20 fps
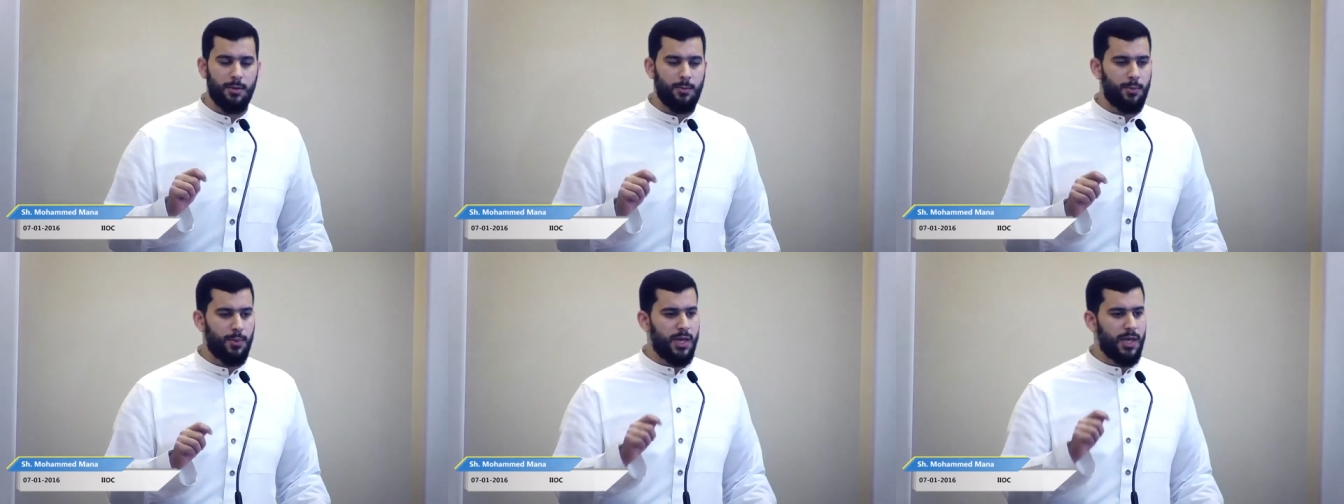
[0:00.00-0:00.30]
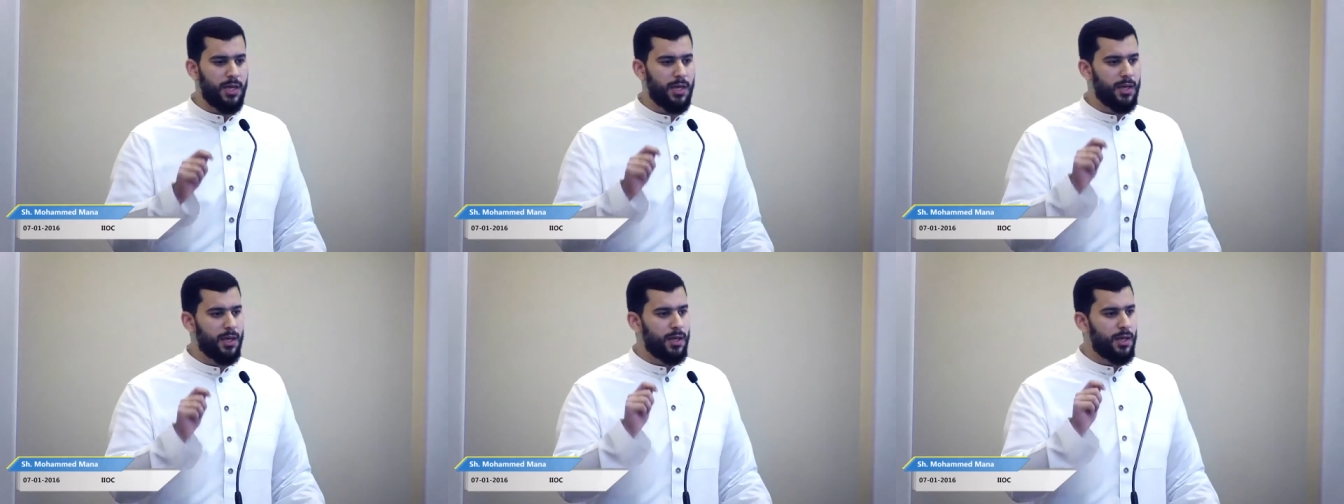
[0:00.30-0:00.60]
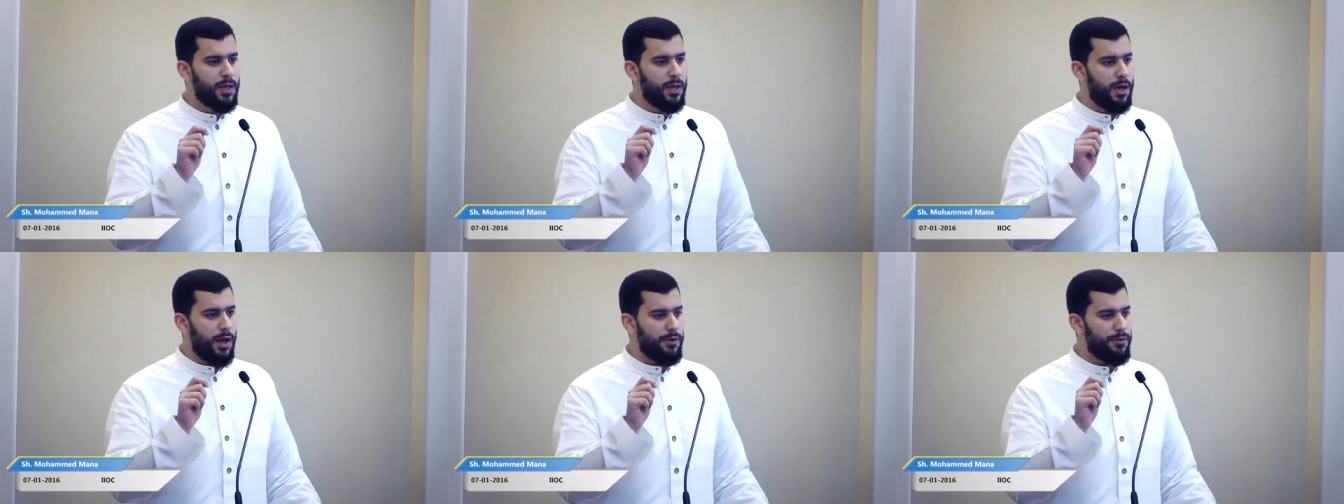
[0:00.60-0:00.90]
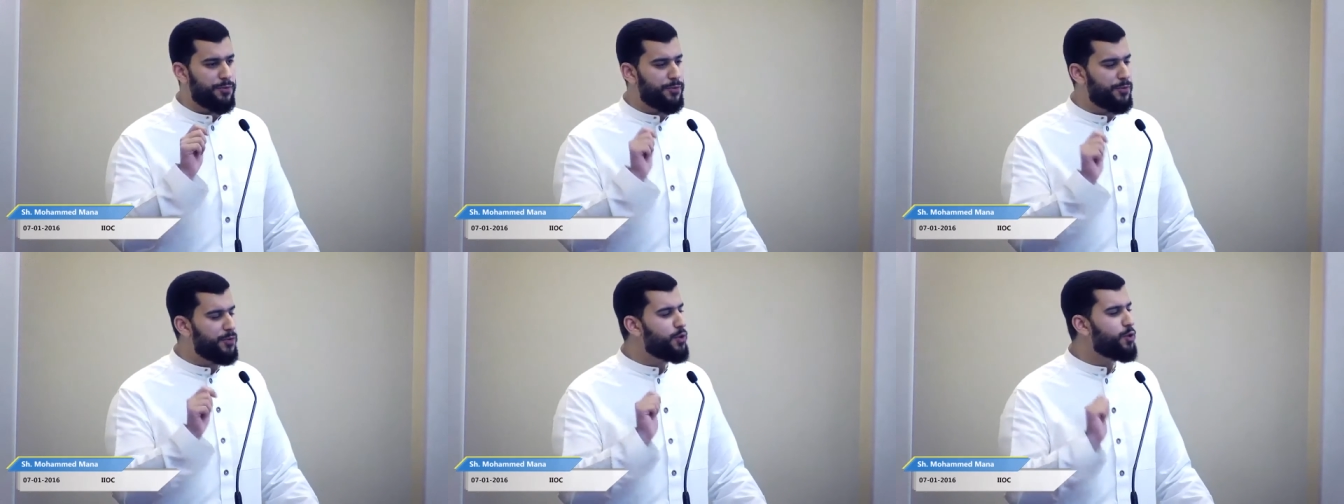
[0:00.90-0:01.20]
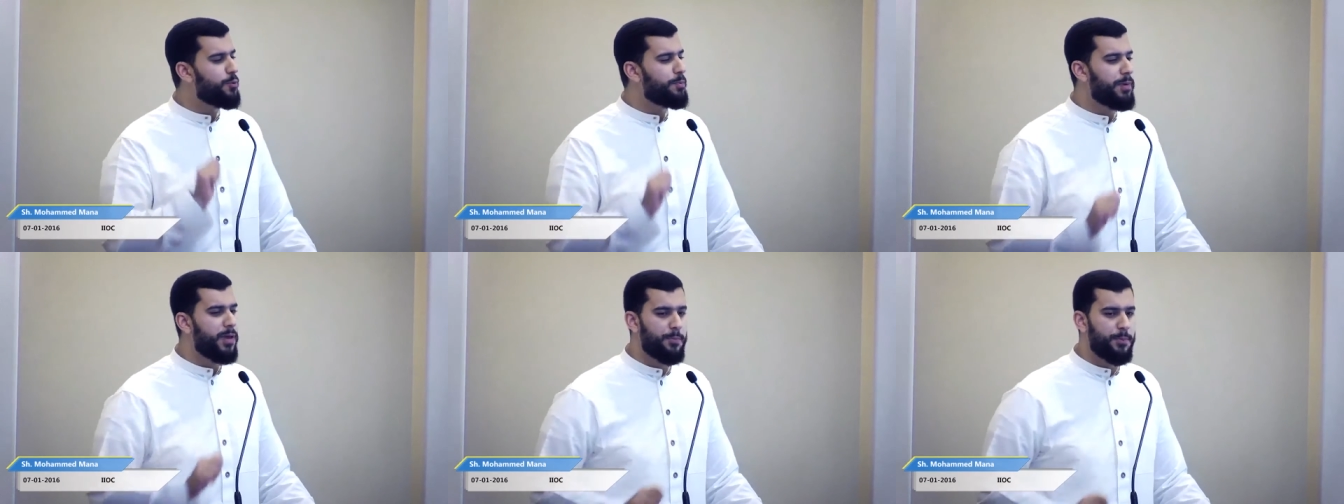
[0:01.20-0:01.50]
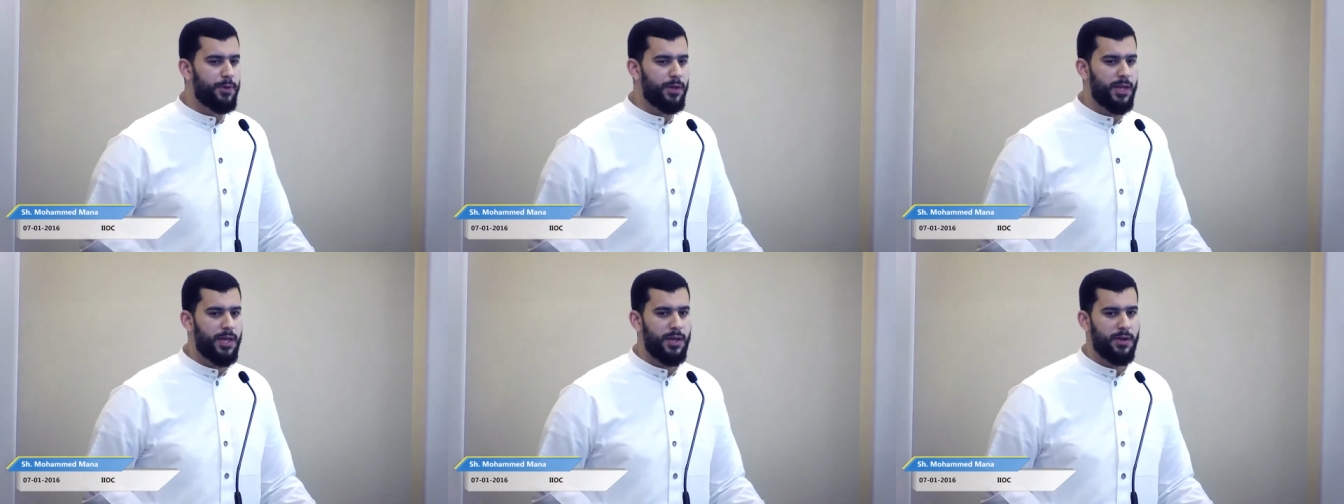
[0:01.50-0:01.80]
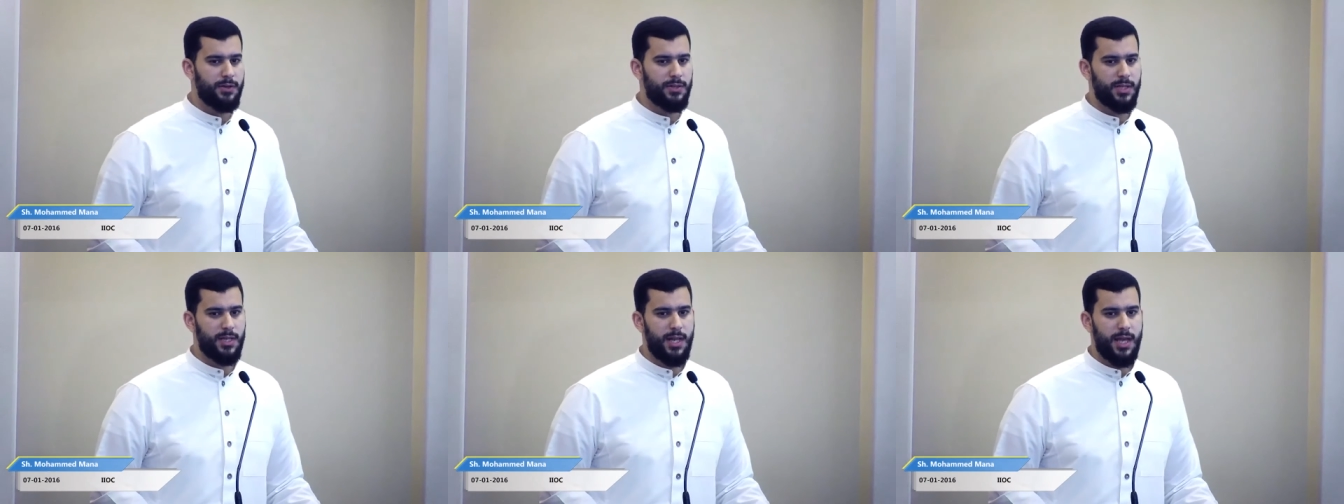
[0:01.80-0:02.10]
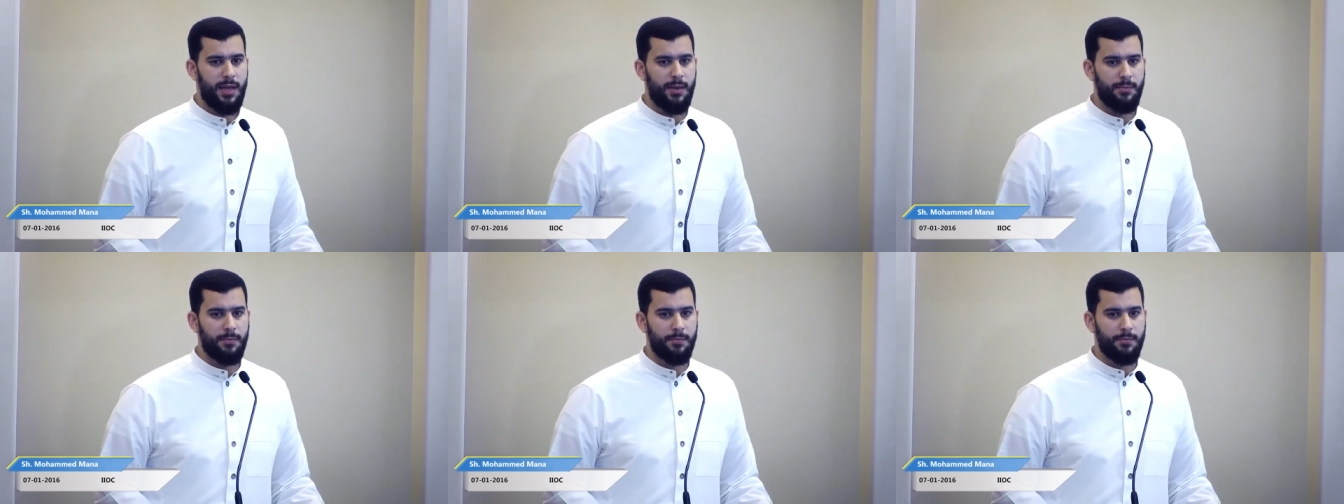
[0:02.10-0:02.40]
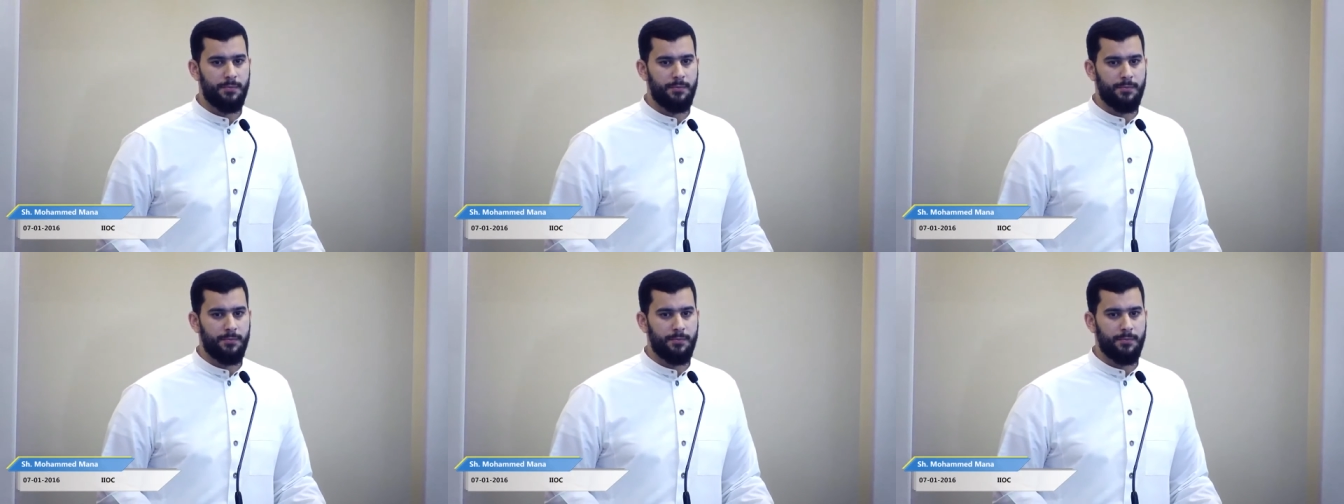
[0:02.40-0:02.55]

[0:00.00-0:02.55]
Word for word: be a few people here today